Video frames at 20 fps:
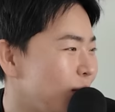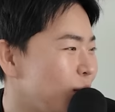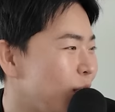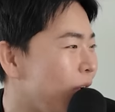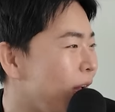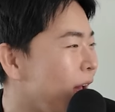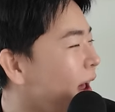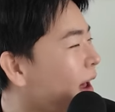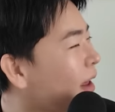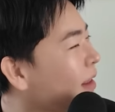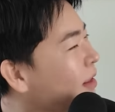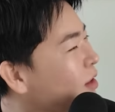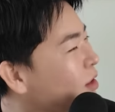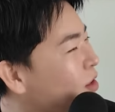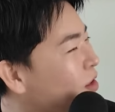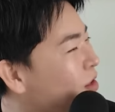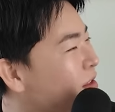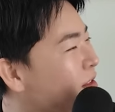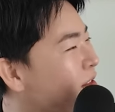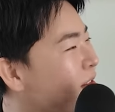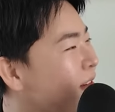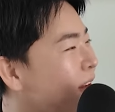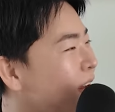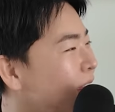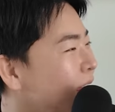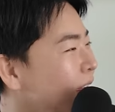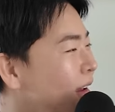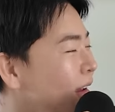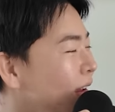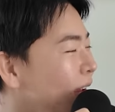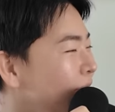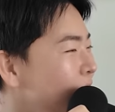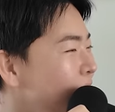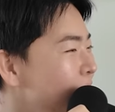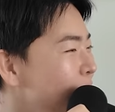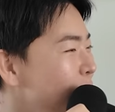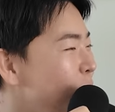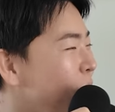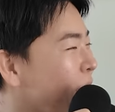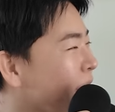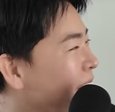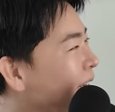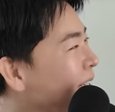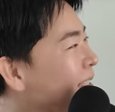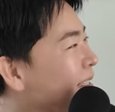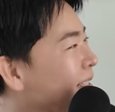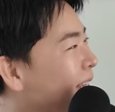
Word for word: So I had this one night